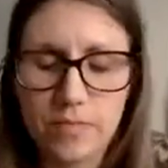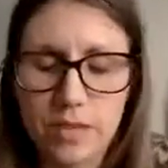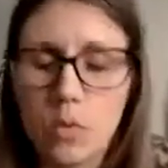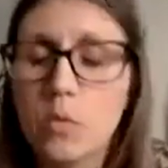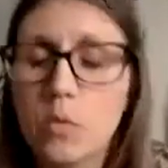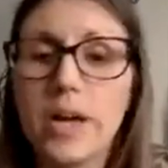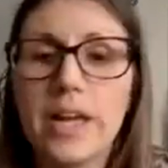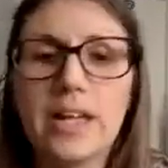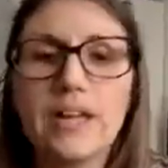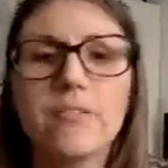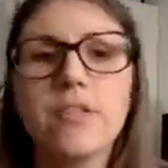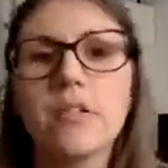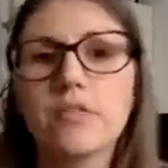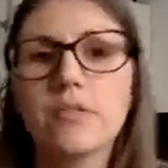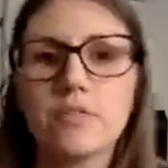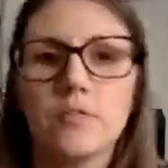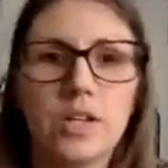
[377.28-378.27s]
Wave,
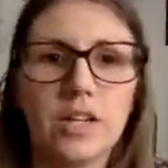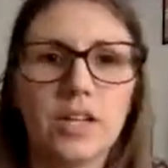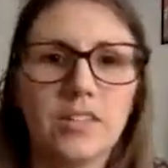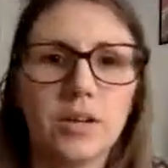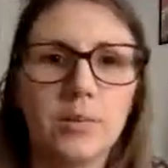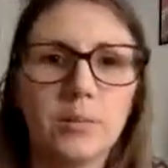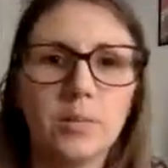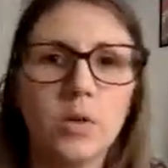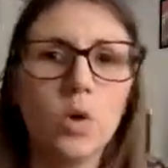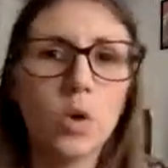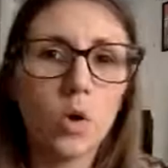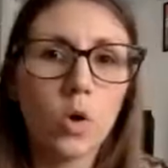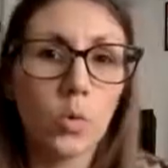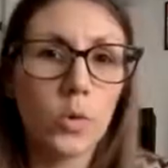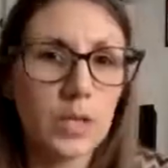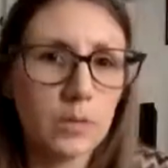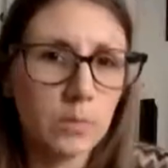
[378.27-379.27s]
for example,
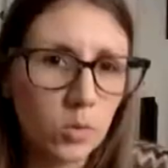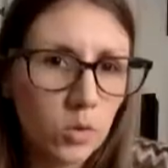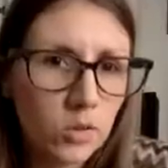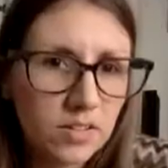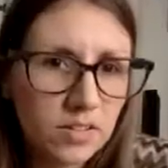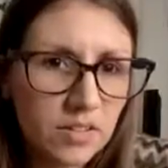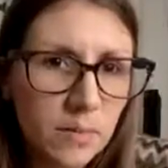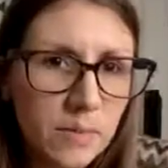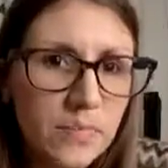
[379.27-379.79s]
or QuickBooks,